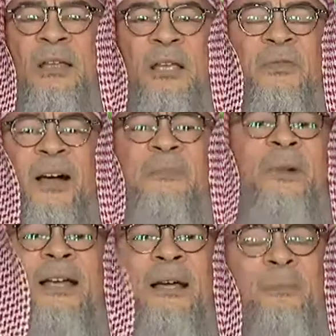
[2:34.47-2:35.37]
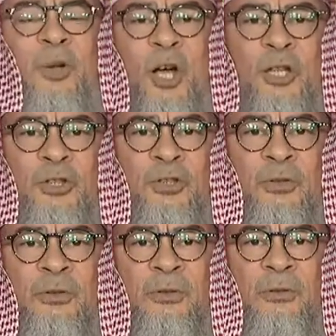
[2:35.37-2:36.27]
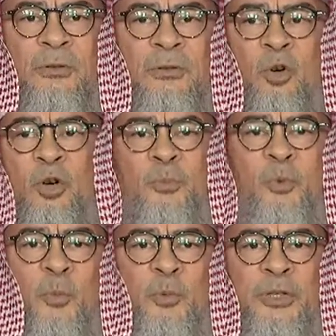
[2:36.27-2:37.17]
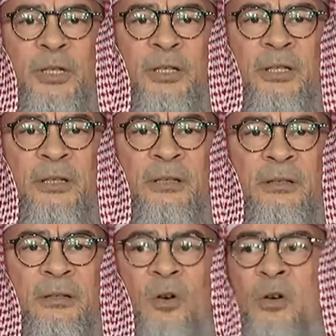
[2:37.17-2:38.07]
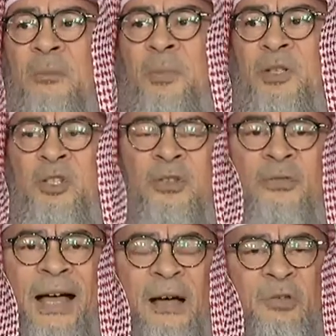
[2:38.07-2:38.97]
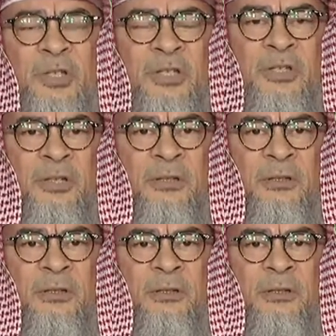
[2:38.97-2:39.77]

If I buy a plot or a property or a bunch of houses